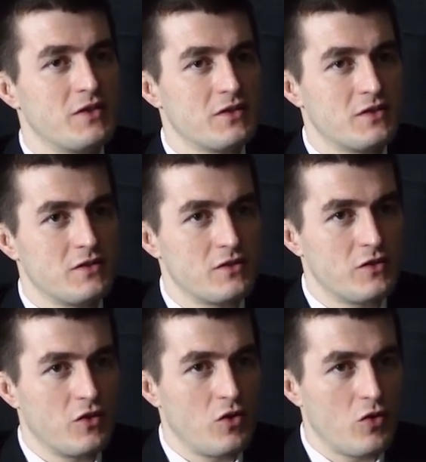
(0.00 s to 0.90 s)
this
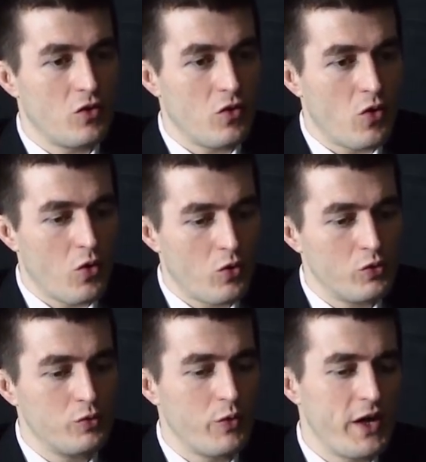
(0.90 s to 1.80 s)

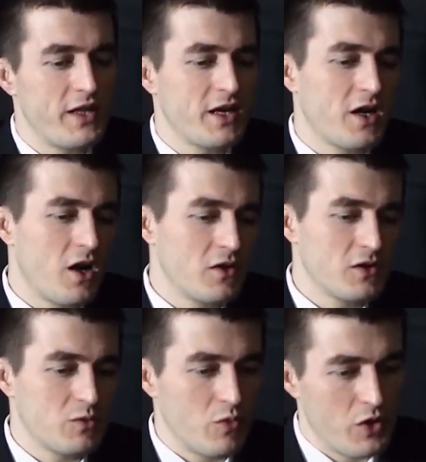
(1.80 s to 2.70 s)
old way that
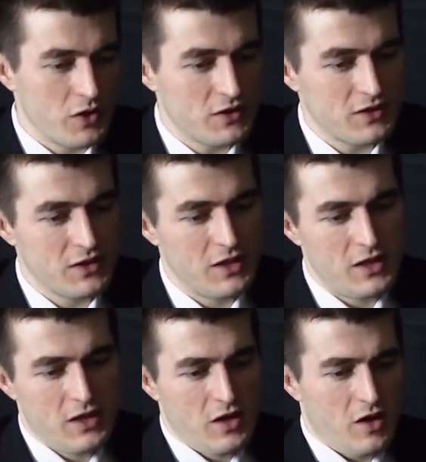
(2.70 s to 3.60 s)
Congress works,
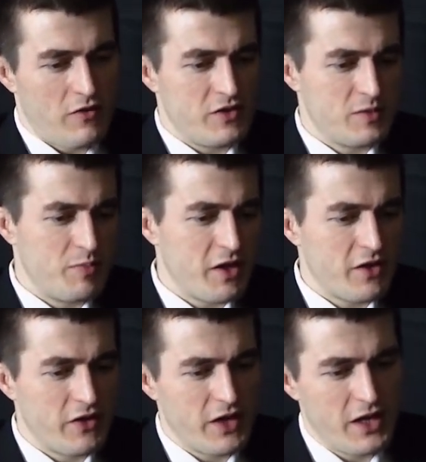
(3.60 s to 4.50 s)
of this
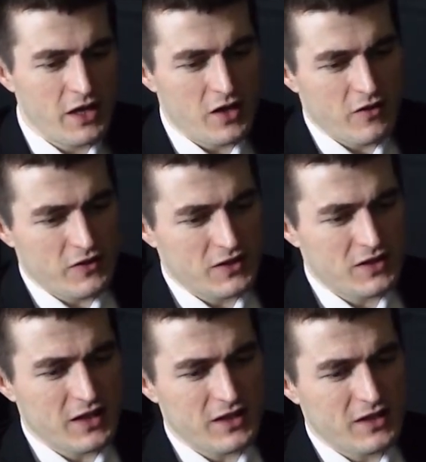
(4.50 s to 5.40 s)
bickering, of
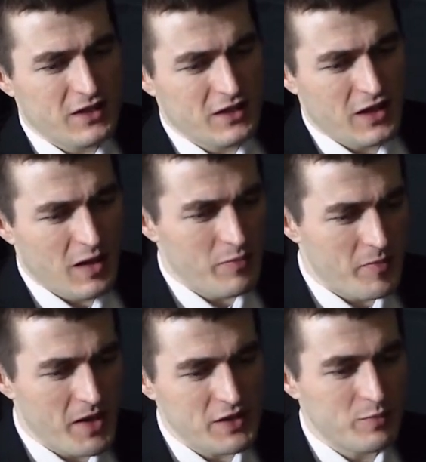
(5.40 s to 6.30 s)
this like
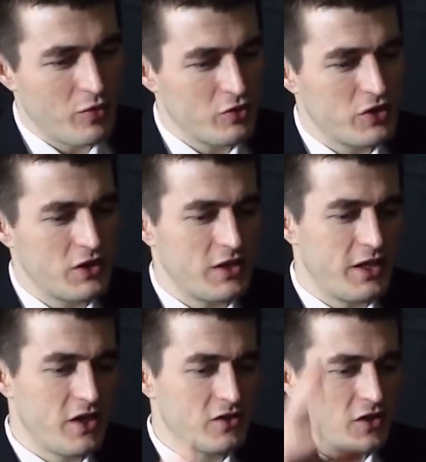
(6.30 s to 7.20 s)
compromise bullshit.
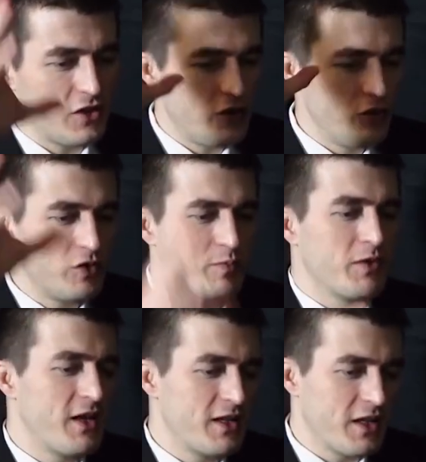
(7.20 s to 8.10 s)
Here's a huge
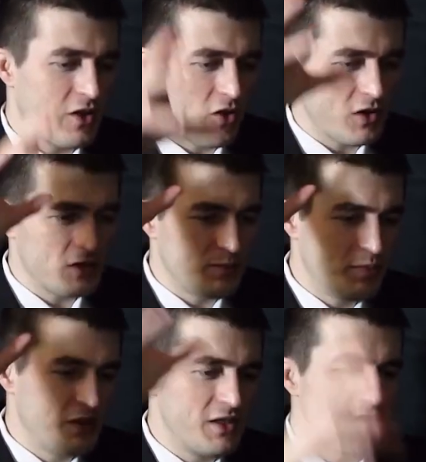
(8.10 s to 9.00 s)
plan that costs
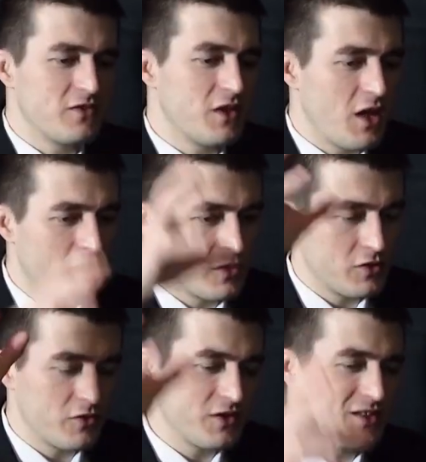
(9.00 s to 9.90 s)
billions of
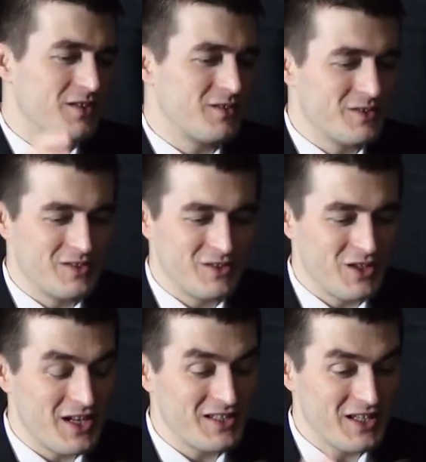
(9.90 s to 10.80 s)
dollars, and this
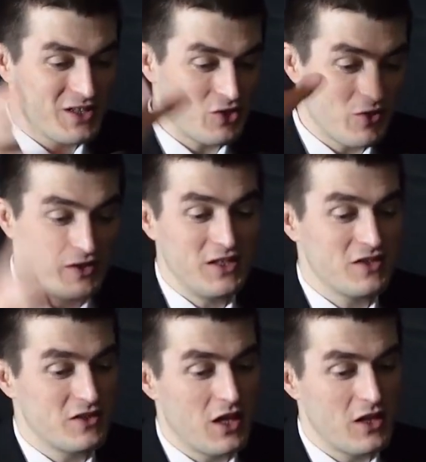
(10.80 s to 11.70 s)
today's age,
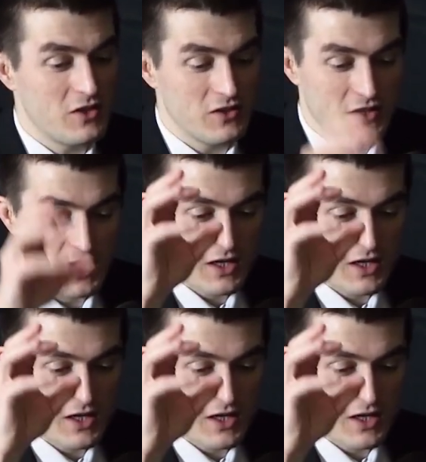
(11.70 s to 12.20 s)
trillions of dollars.